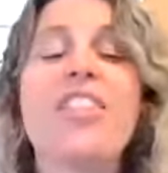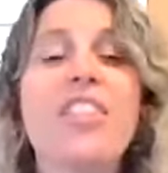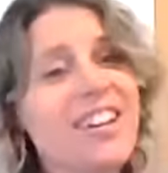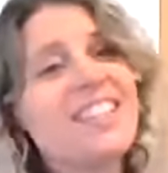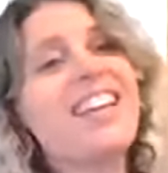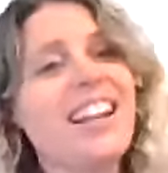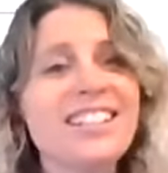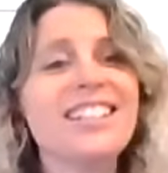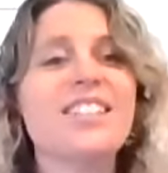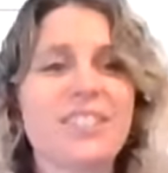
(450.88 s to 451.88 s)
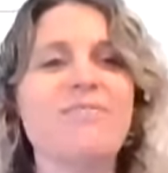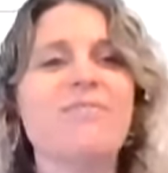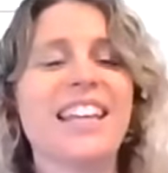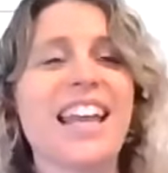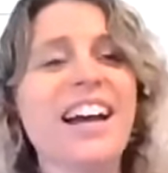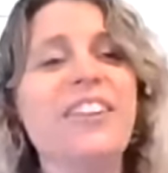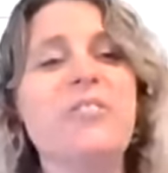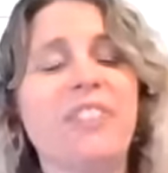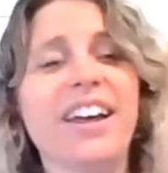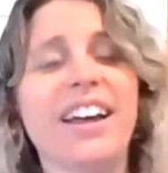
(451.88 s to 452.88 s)
There is actually something
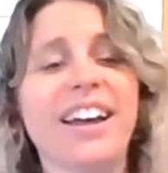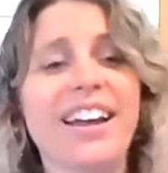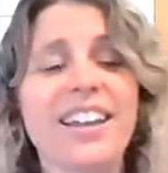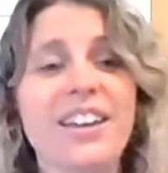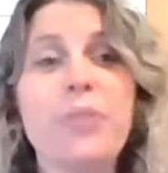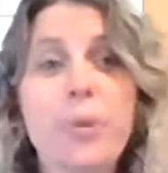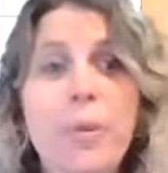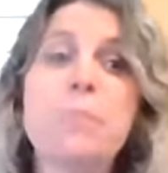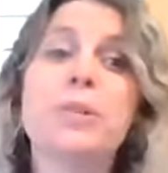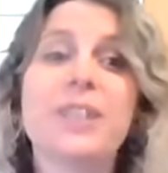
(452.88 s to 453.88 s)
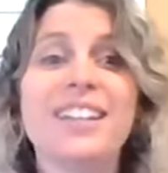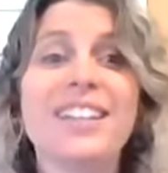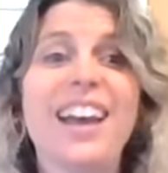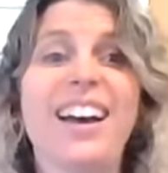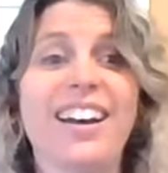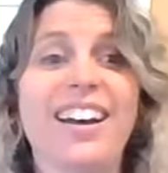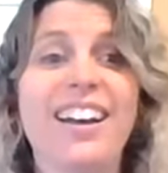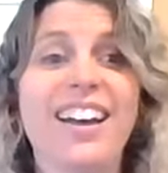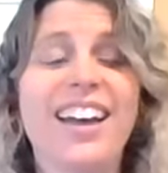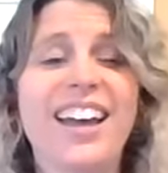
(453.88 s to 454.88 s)
out there that people can get.
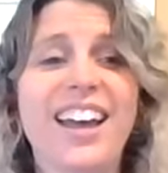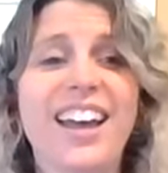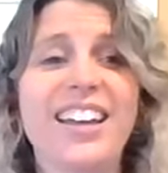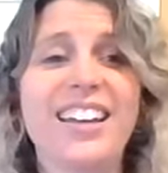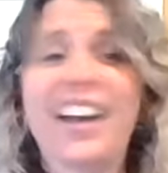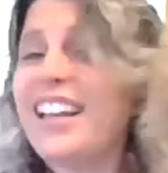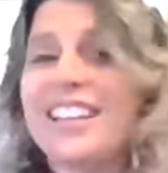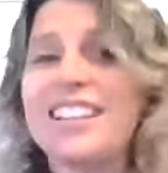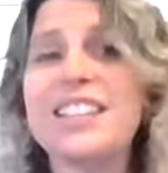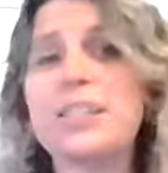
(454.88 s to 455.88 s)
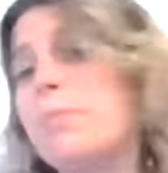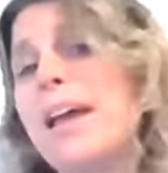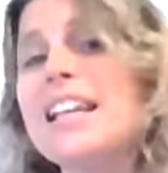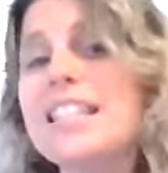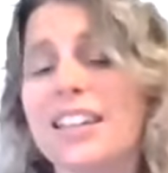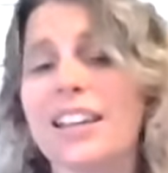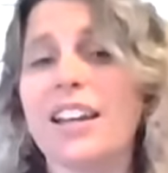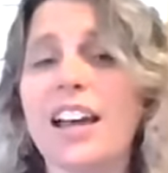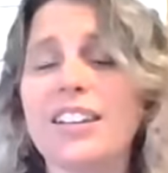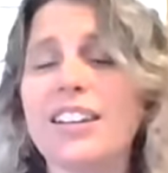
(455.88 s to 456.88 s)
I think that's
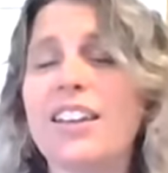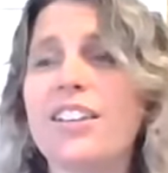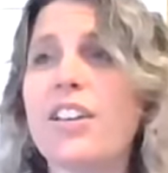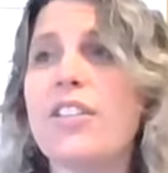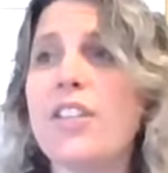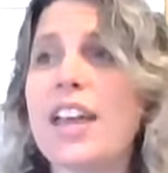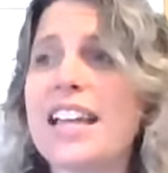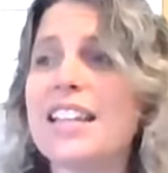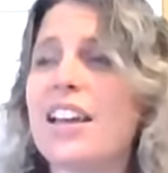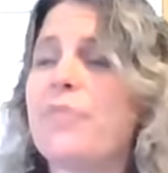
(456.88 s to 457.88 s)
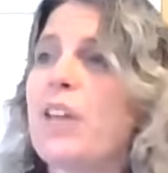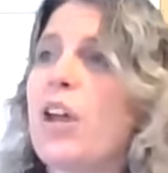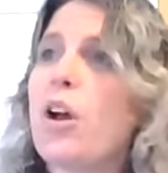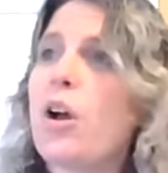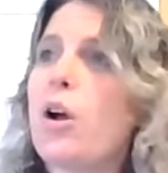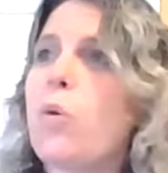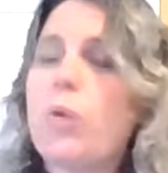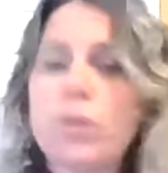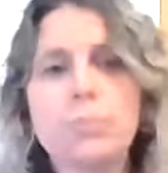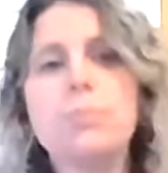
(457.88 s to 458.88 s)
amazing. And
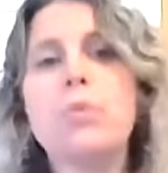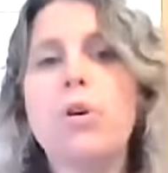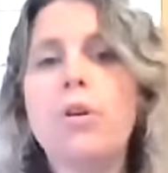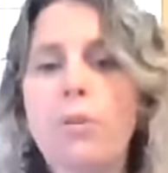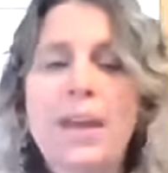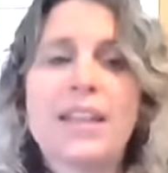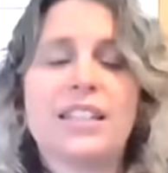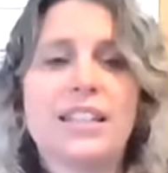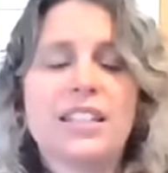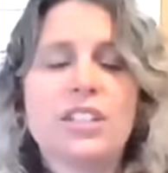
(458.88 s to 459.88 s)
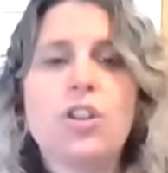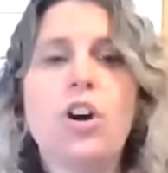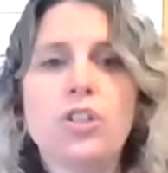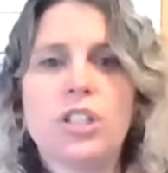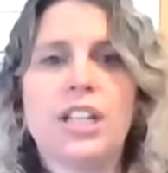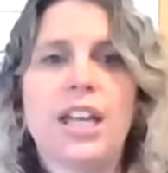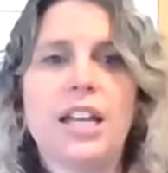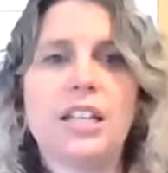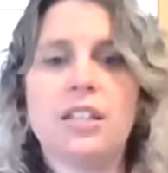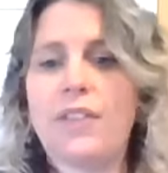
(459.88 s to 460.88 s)
what's more amazing is it's not just a
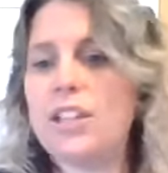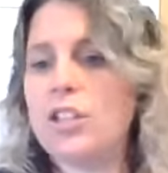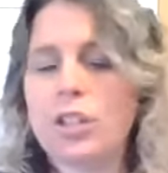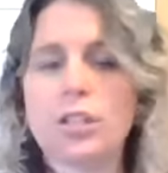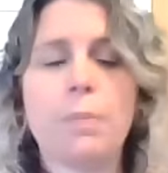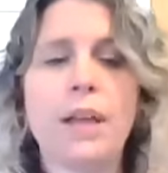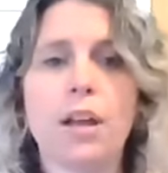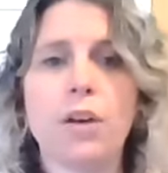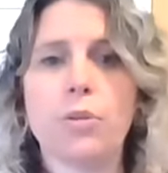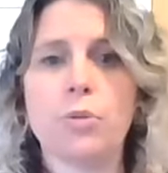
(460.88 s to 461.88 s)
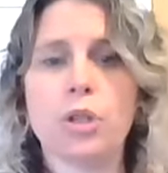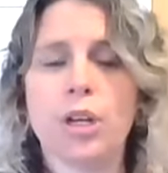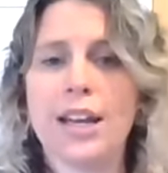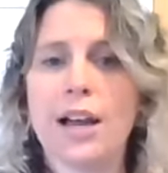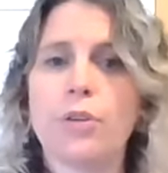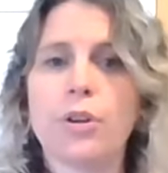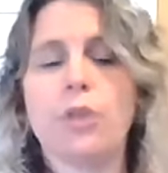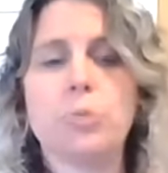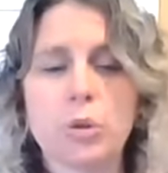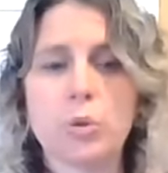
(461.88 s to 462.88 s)
case of it's just a pillow that we're chucking out that
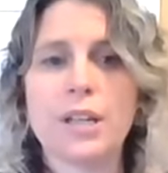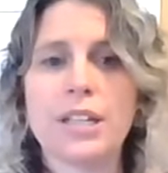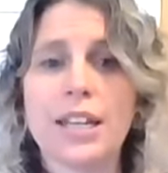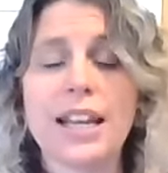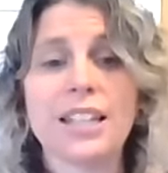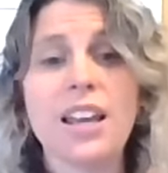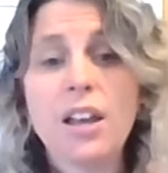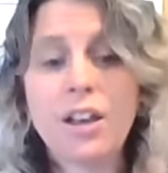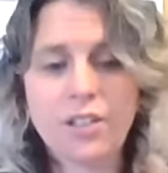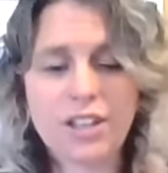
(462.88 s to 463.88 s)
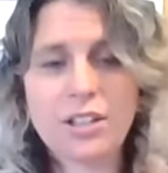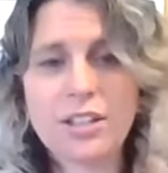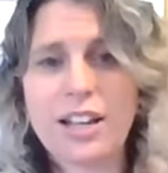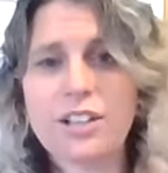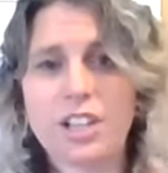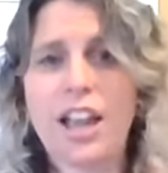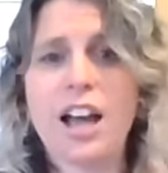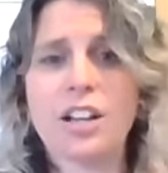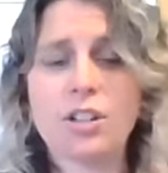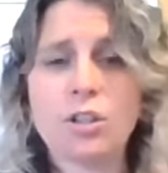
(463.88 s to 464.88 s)
goes between your knees. This has actually
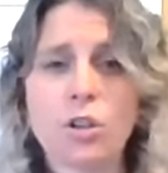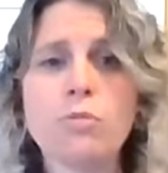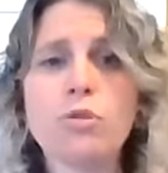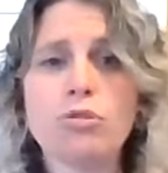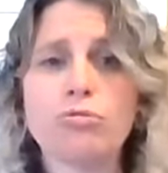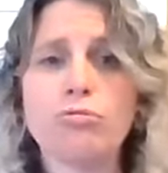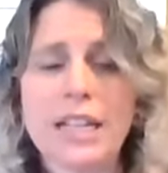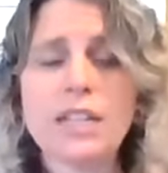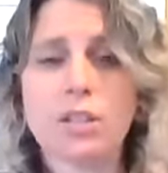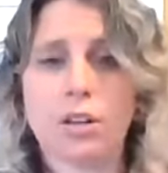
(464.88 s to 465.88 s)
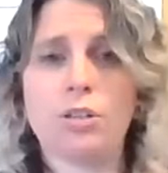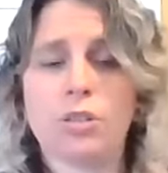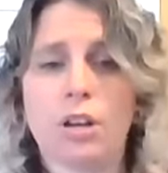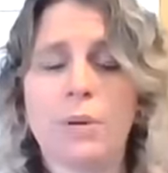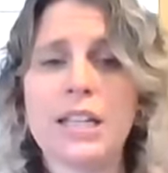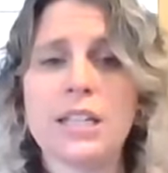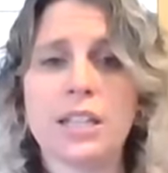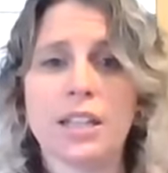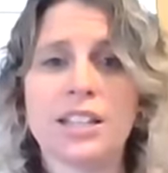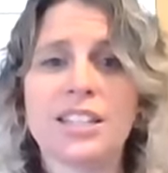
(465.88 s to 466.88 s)
had so much research go
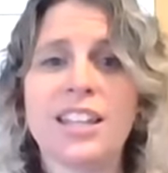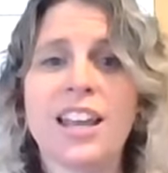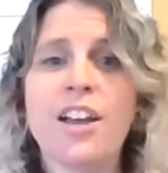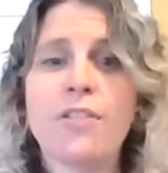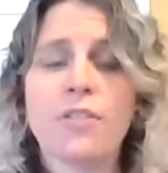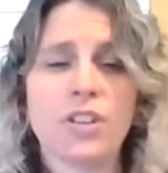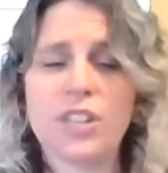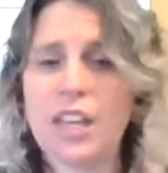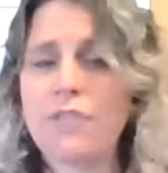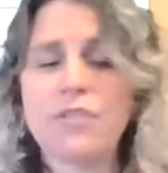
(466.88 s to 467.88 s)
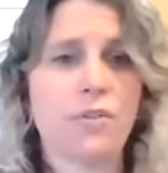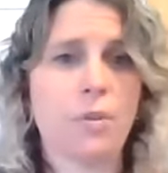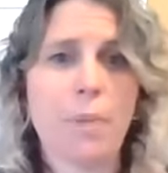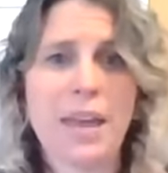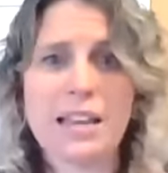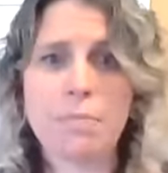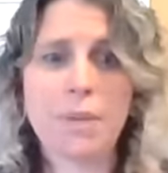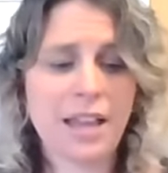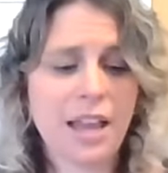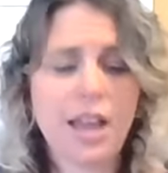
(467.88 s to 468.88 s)
into this for the safety of the
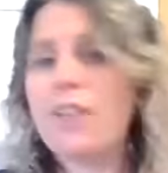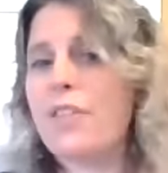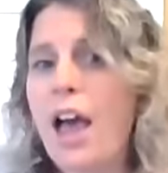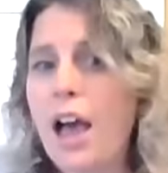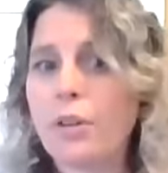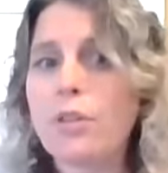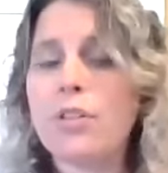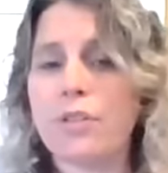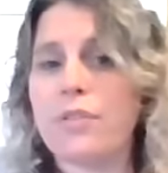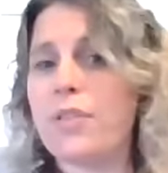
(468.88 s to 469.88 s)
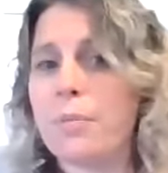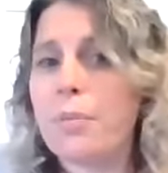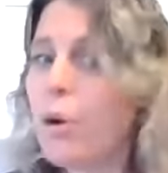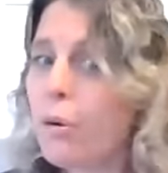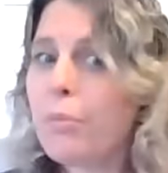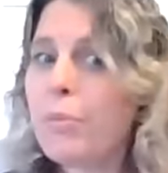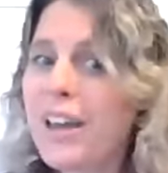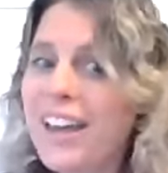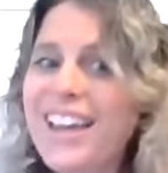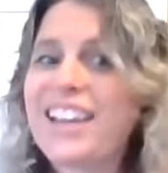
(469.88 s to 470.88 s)
baby, the health of the mum,
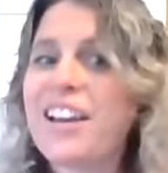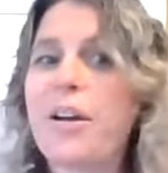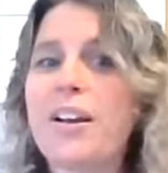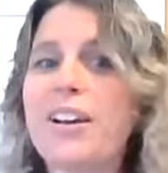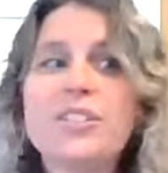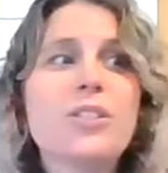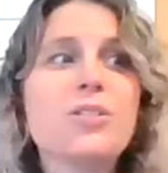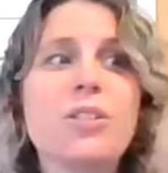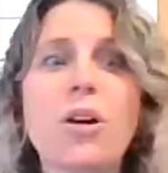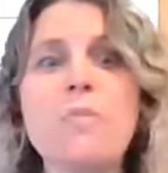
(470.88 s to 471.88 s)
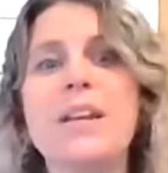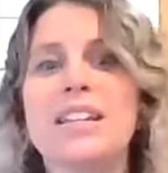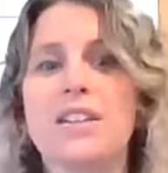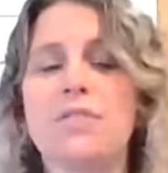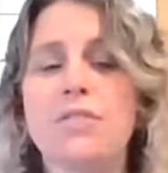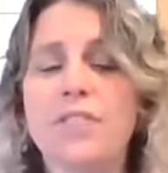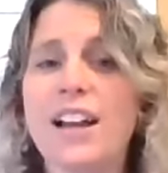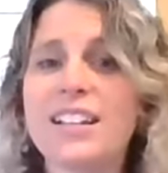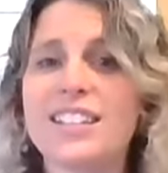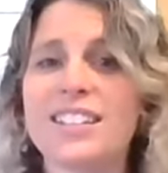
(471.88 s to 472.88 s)
so many different
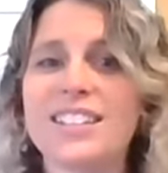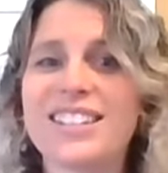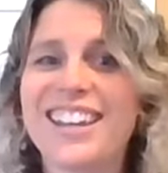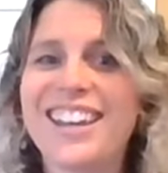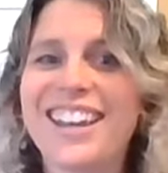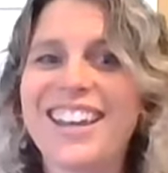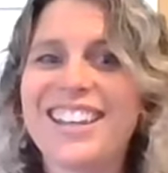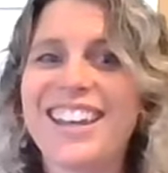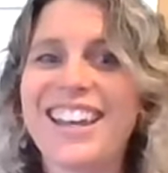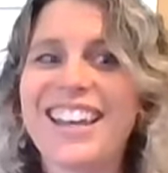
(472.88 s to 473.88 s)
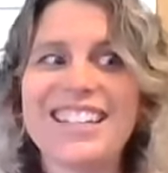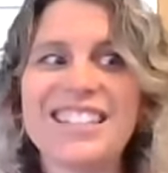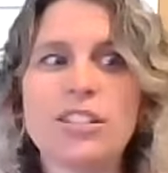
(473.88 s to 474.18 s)
factors, that it's